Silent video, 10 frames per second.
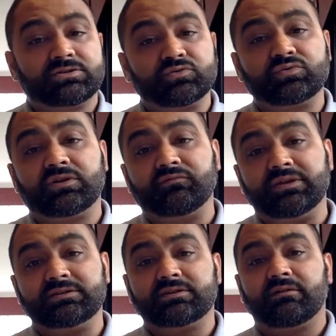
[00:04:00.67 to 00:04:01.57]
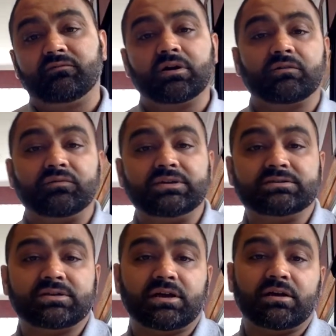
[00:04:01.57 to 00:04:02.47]
student visa, work
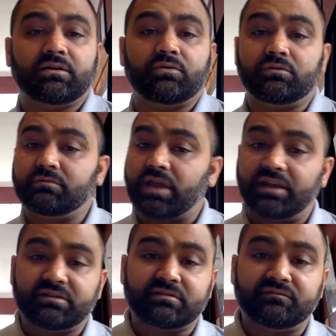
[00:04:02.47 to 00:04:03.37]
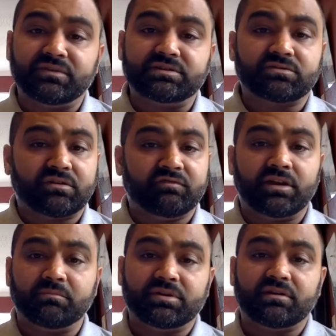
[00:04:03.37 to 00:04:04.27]
visa, or interim visa, or
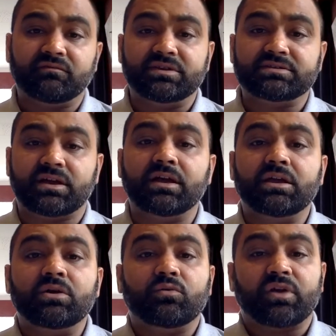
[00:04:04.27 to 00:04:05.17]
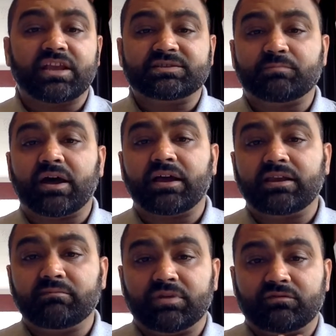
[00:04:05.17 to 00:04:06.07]
even limited visa, were
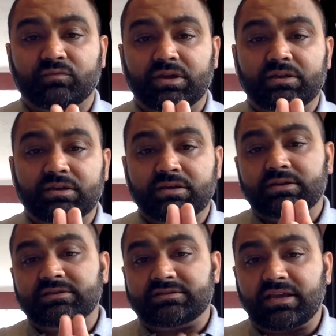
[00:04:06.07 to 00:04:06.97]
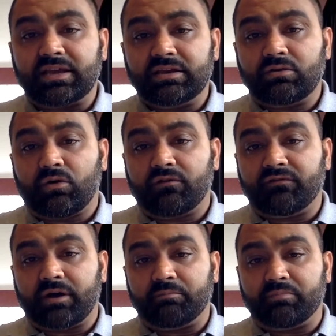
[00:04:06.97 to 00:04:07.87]
expiring between 2nd
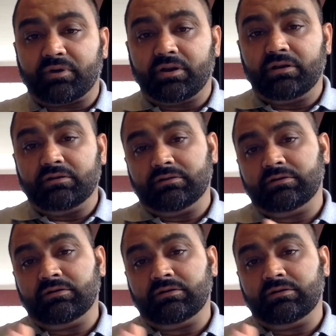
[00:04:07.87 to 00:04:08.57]
of April